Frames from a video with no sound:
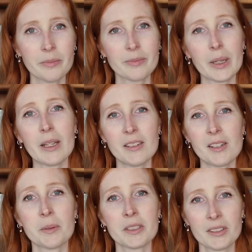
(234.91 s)

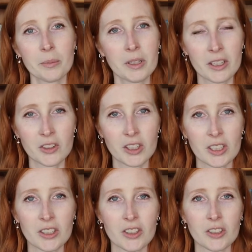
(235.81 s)
pandemic, supply chain
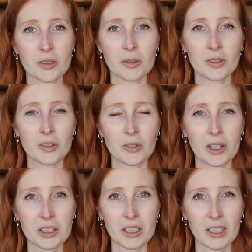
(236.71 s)
issues,
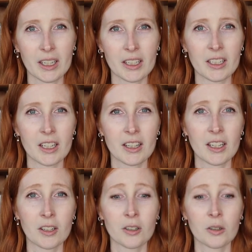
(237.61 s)
strike again.
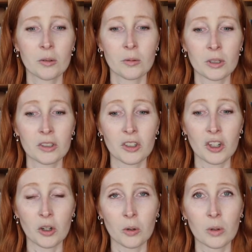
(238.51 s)
There were
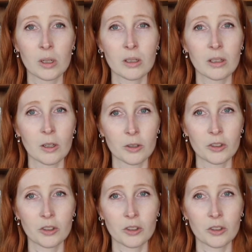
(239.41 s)
no large